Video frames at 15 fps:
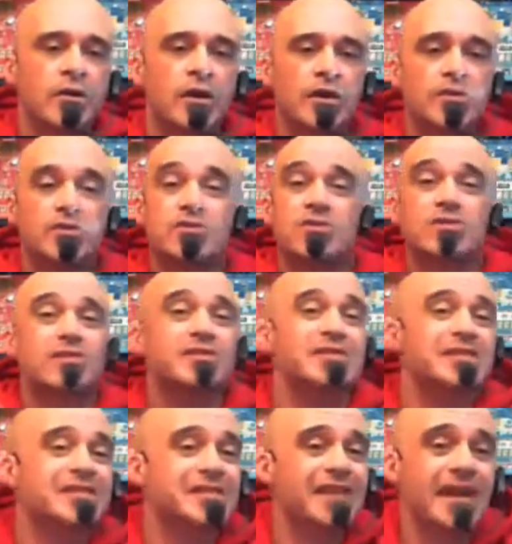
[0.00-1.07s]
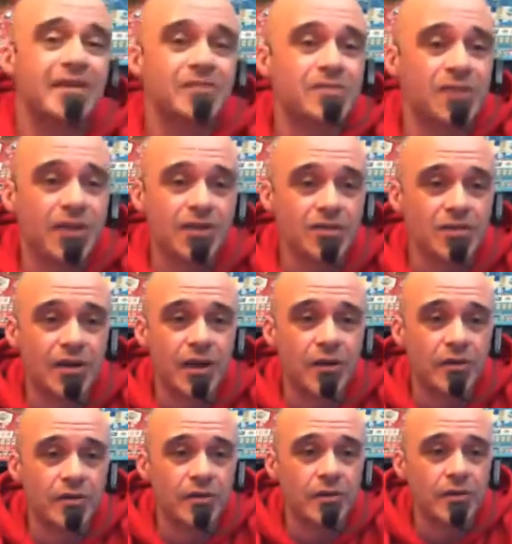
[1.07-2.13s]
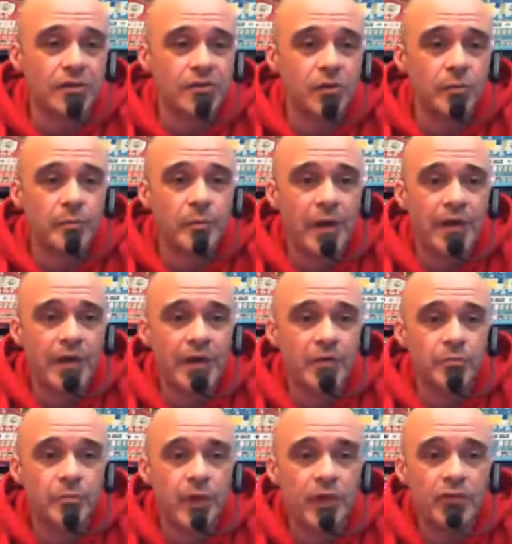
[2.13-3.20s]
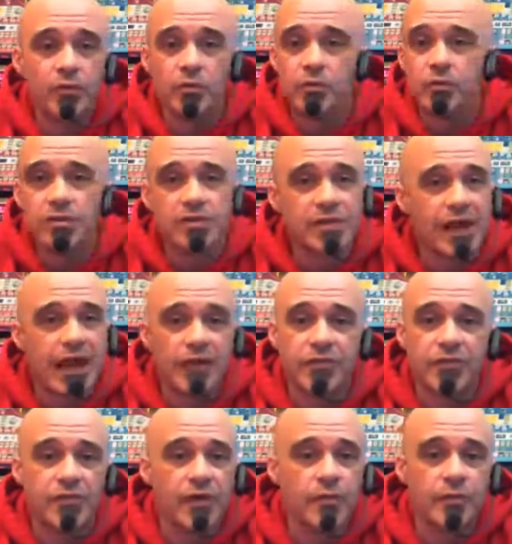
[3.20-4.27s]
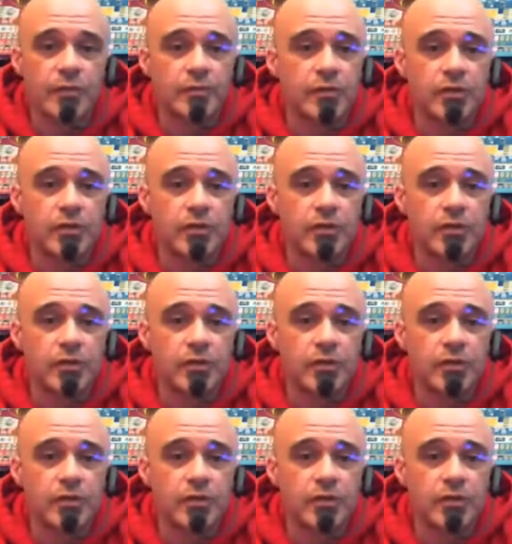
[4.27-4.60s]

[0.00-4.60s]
like, just as long as it sounds good, and it's not muddy and muffled, just have fun with